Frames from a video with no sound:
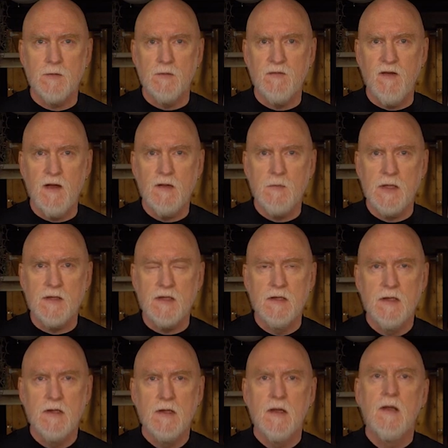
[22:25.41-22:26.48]
refinement.
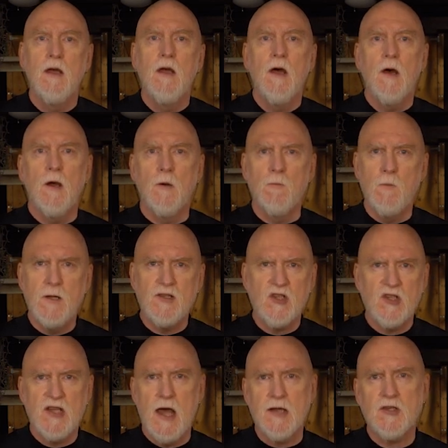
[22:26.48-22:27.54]
A
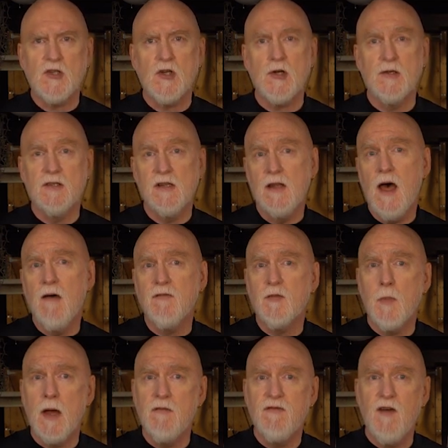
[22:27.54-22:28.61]
rich texture is left
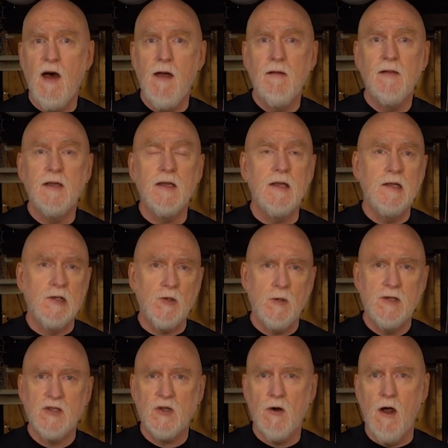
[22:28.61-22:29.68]
by filing in
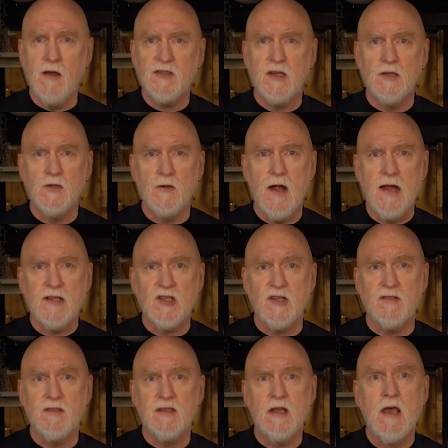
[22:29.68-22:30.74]
crisscrossing
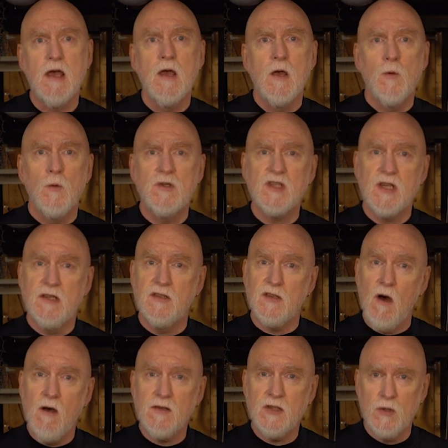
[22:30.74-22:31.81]
directions, which is
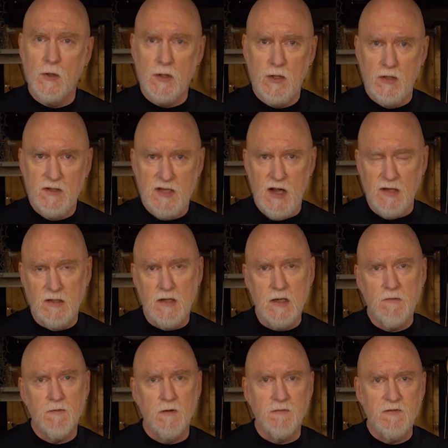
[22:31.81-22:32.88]
also a good
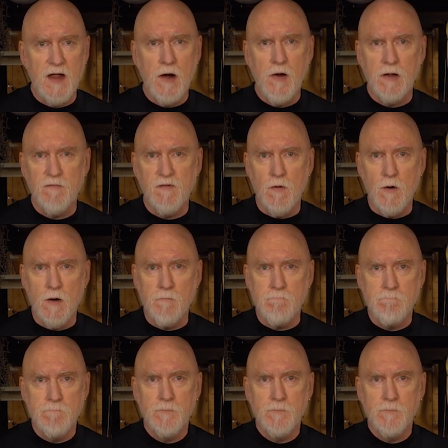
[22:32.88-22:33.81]
technique for fairing form.